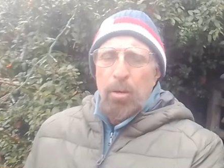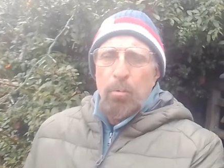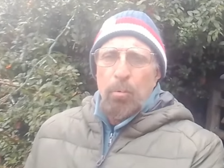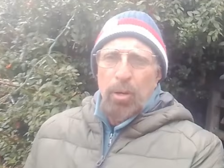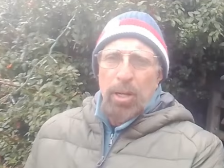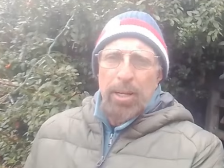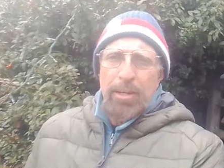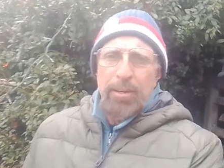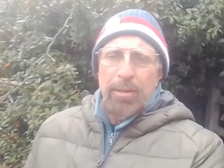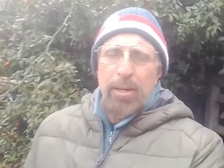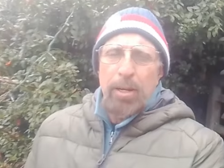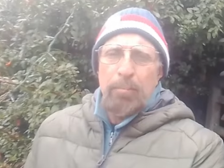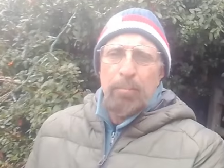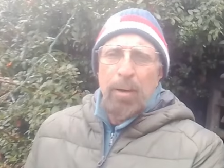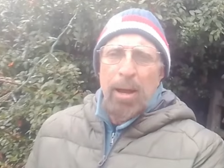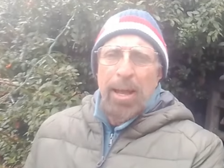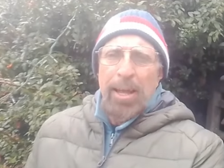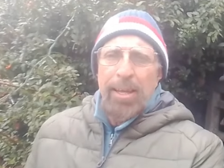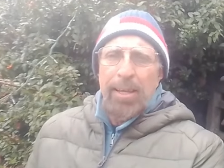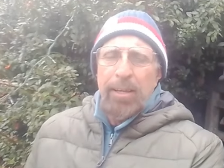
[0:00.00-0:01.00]
What I did on
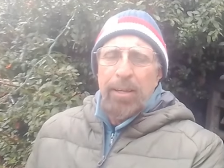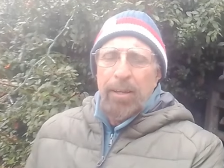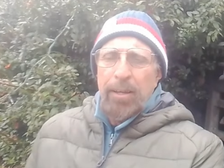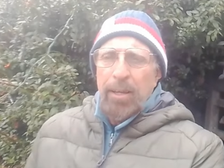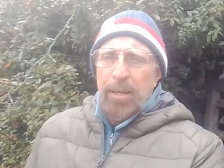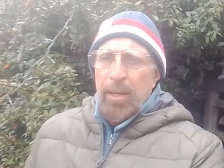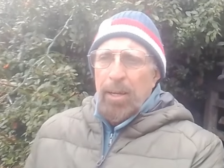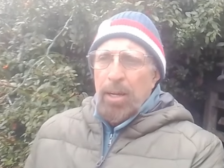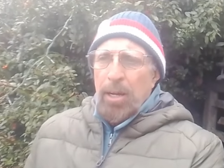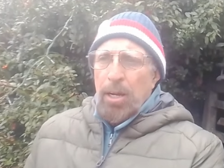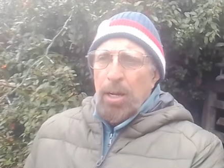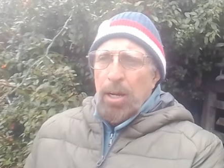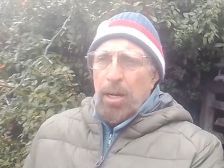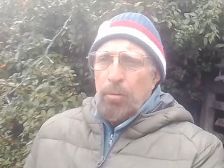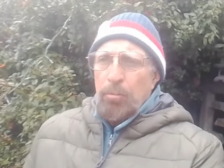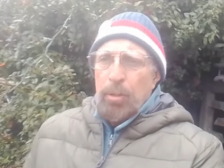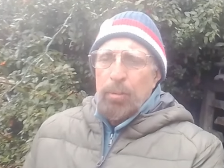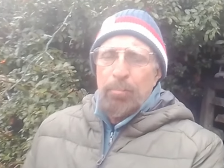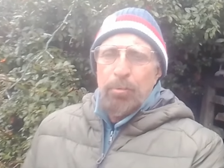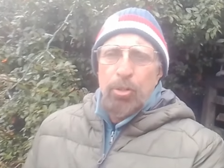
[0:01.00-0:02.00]
my
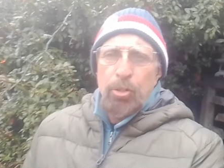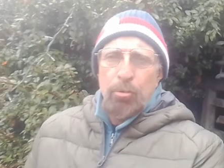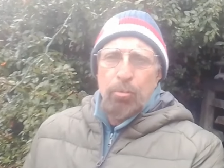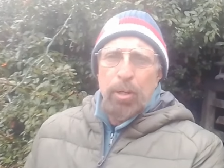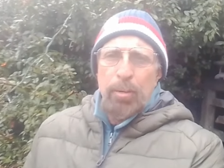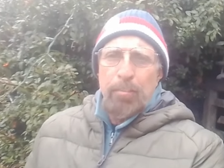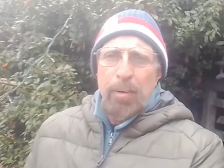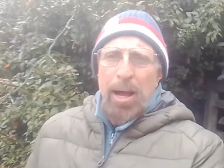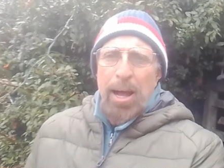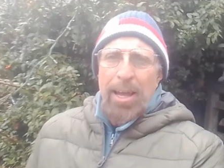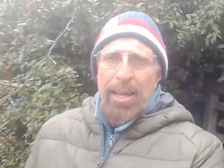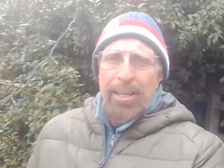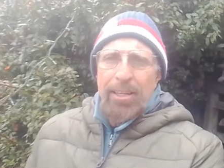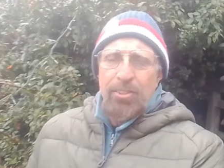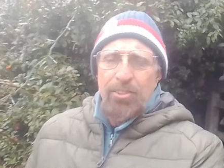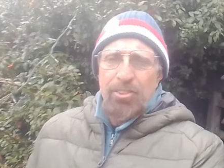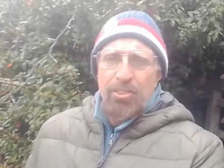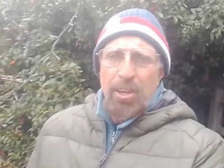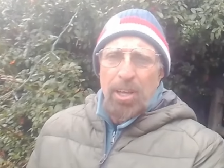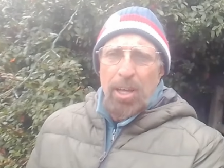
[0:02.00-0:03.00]
rim-to-rim
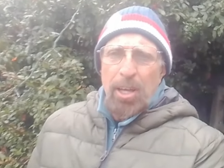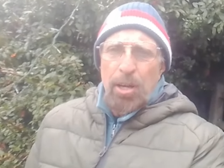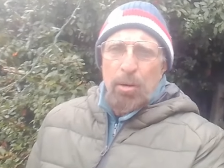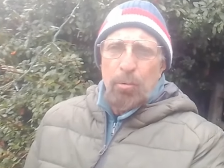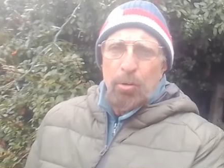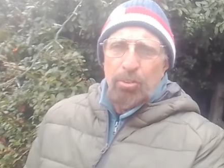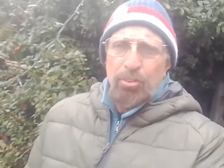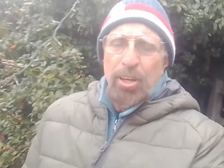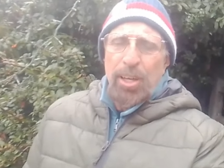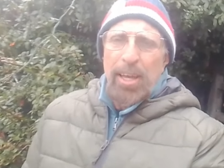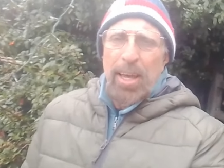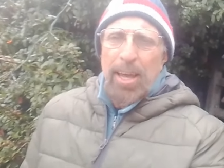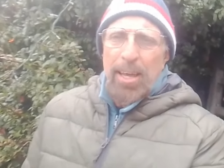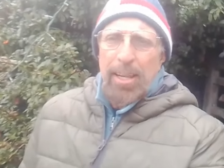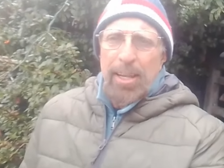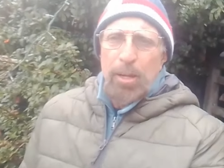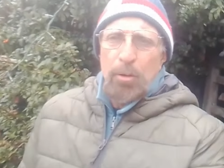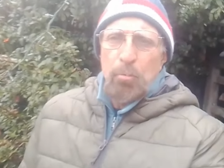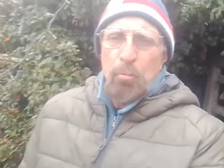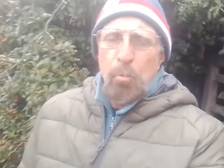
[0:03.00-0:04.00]
hikes was I had
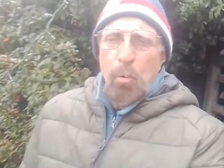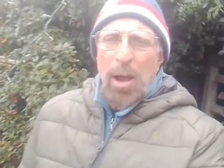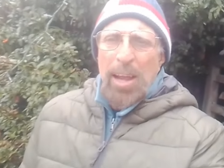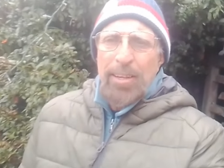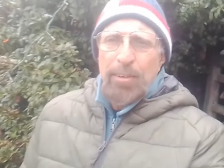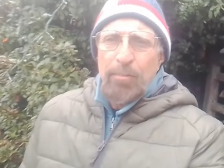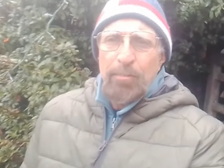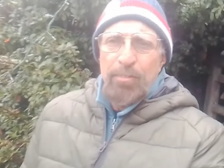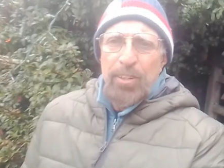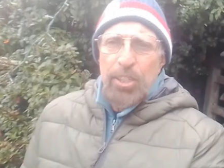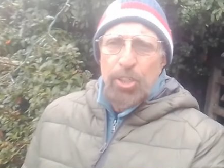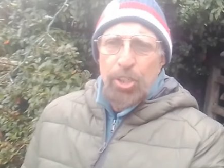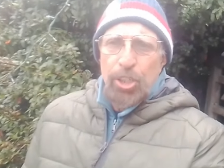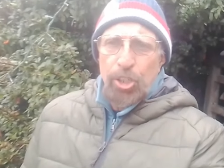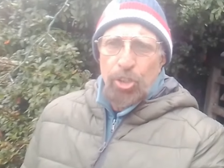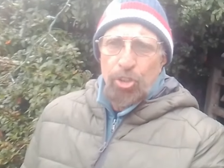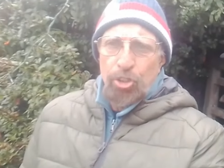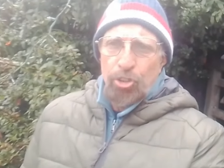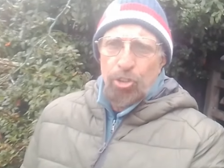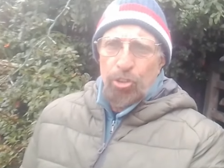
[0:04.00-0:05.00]
a white
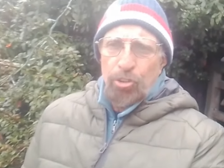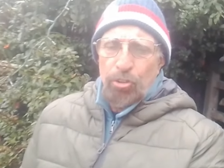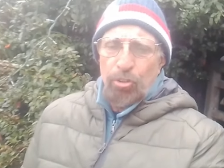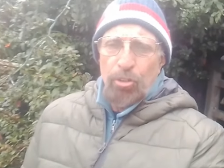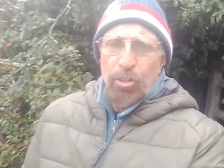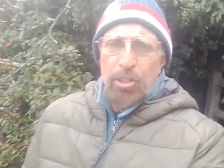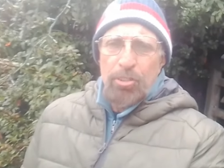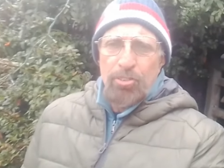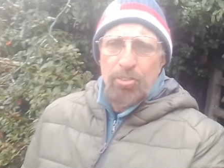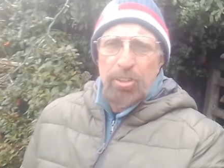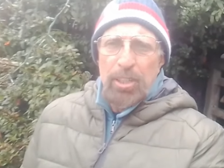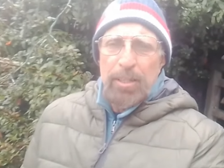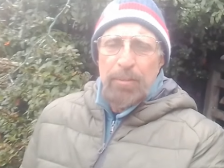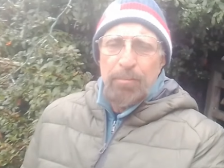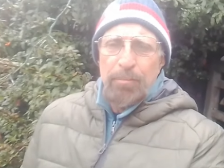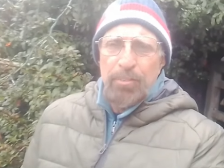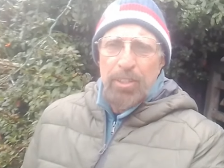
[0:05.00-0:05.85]
fishing shirt, long-sleeve